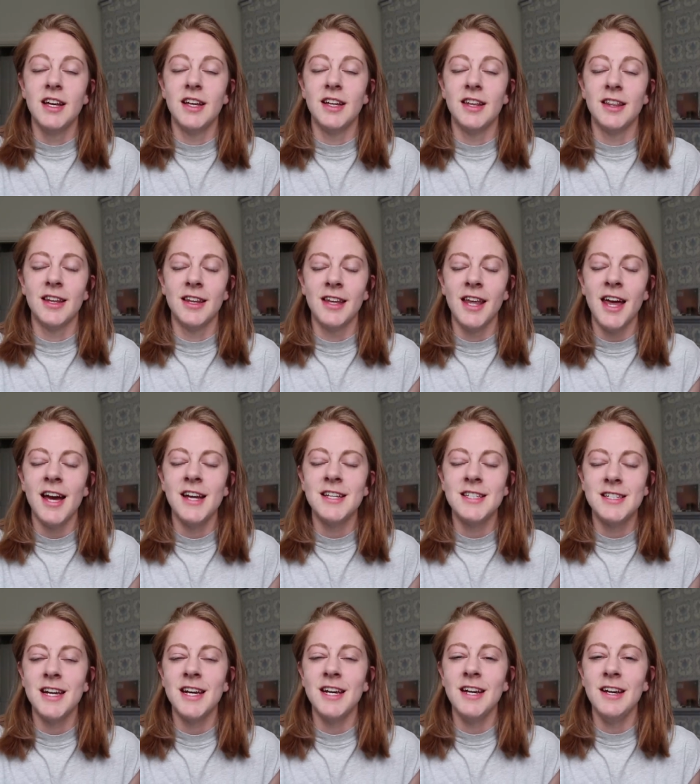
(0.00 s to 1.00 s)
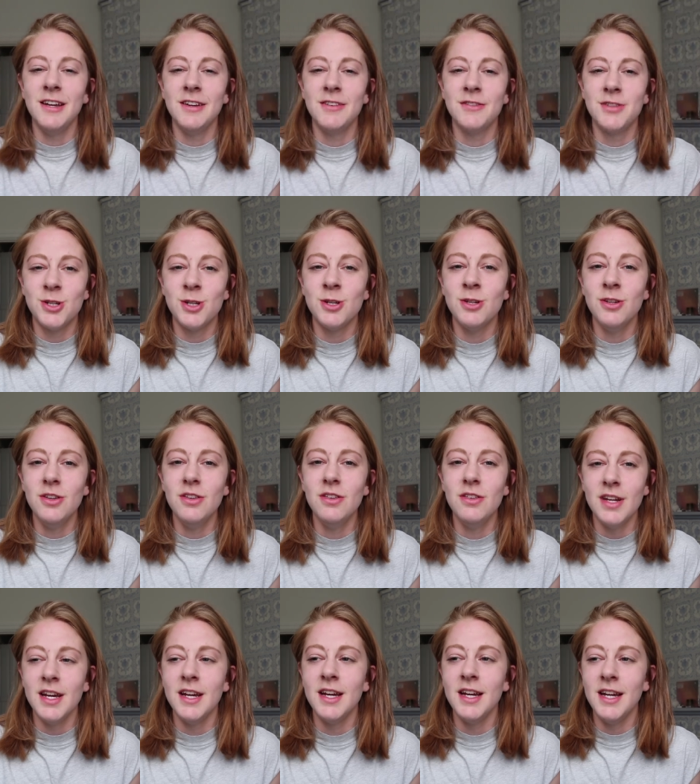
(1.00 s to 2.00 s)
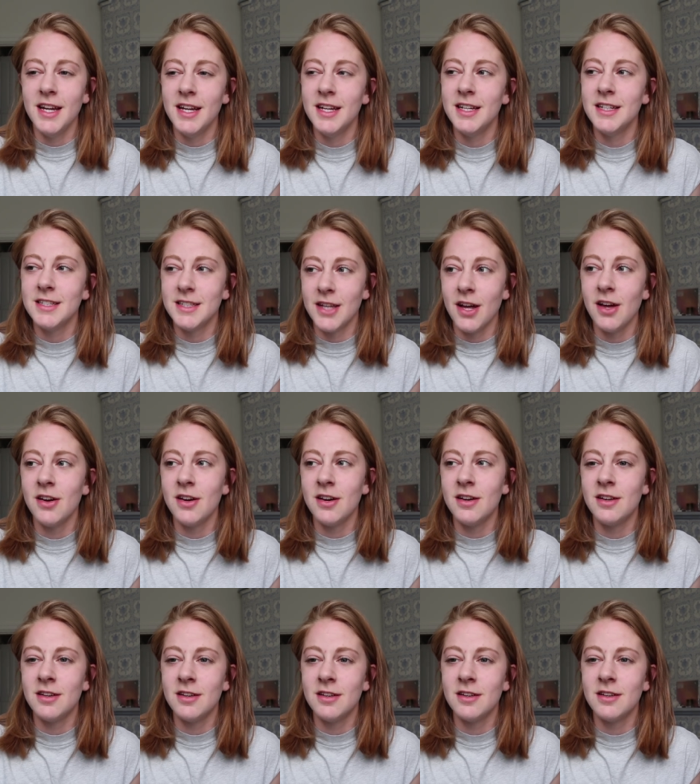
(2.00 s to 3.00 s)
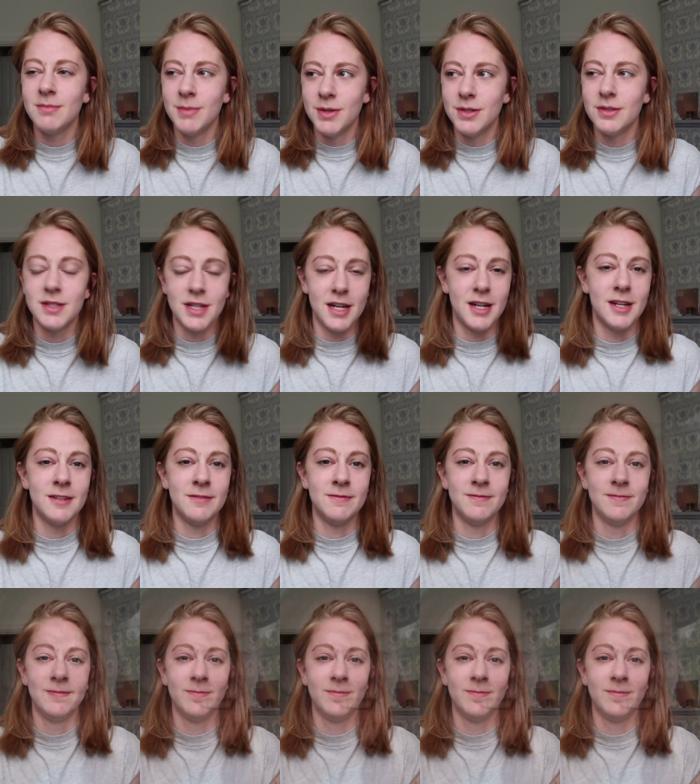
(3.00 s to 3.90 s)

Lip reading: and the last day of shooting is almost here.